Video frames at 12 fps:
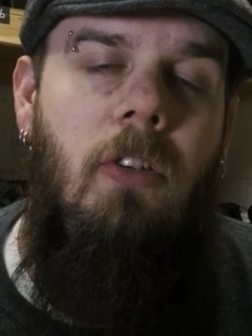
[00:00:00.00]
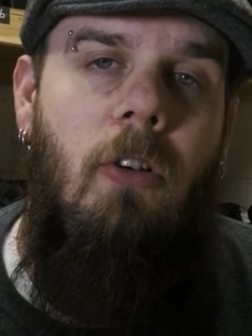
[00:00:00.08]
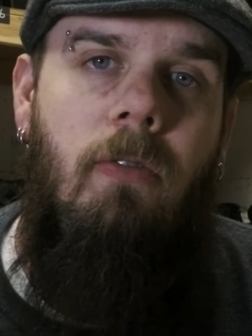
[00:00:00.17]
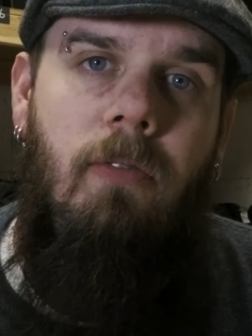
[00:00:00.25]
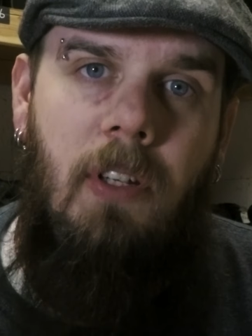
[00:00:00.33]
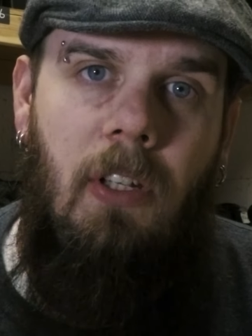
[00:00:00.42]
your
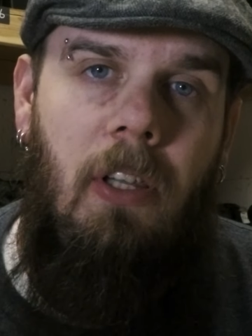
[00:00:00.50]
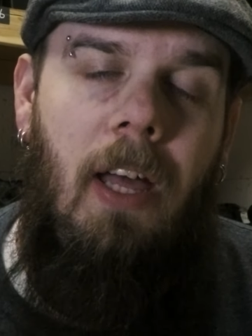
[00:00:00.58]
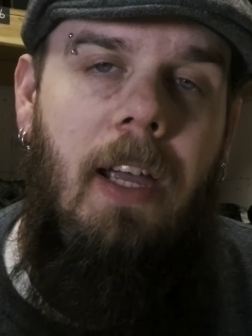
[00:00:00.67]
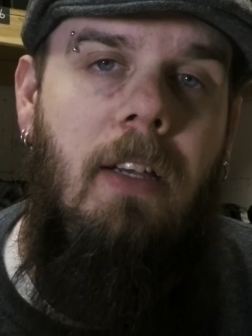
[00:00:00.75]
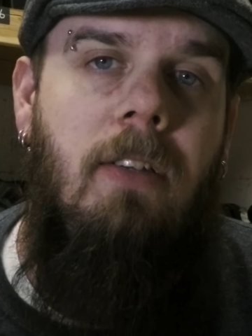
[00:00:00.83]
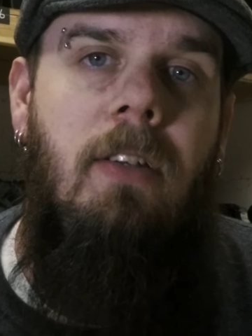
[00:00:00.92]
fill
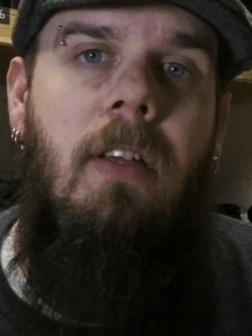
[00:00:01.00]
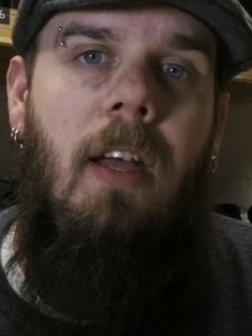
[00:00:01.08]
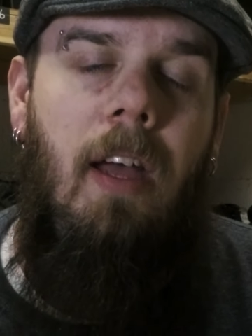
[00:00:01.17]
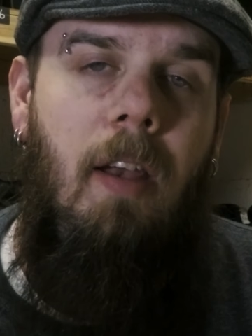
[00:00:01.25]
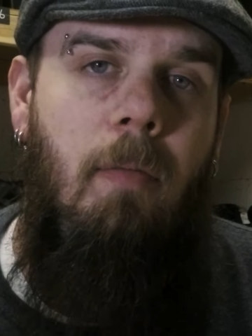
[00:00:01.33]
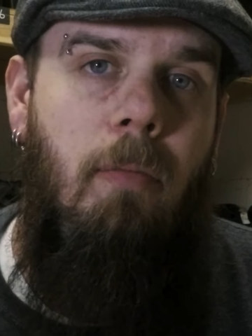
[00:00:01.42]
light
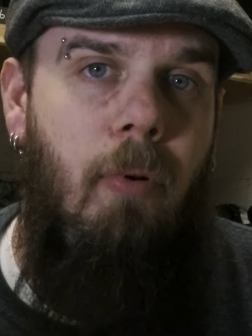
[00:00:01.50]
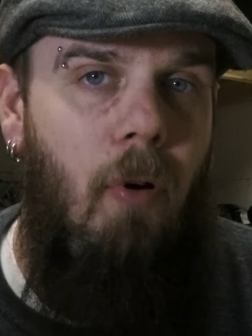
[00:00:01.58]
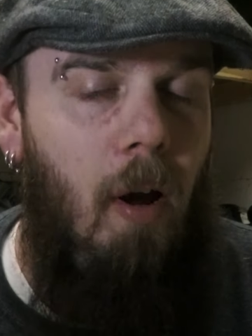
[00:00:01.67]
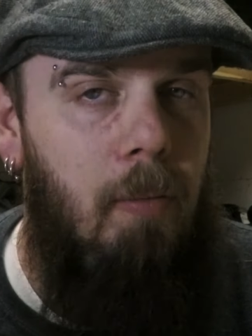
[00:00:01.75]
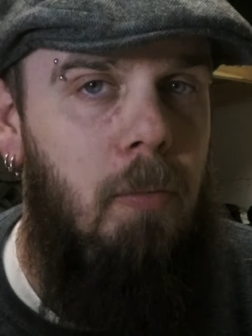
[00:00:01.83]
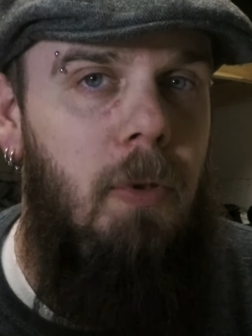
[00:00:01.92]
and
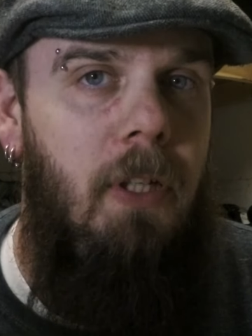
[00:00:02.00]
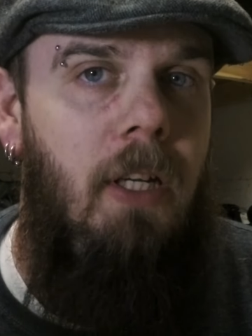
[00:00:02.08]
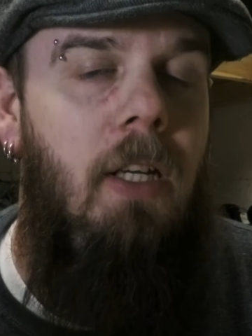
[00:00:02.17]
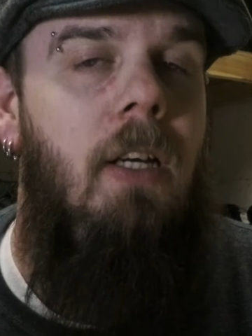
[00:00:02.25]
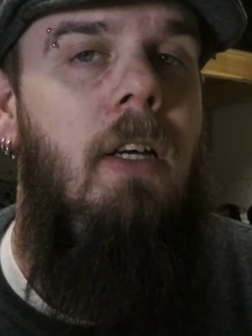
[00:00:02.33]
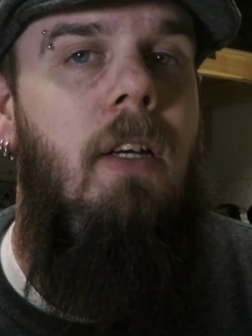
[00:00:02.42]
probably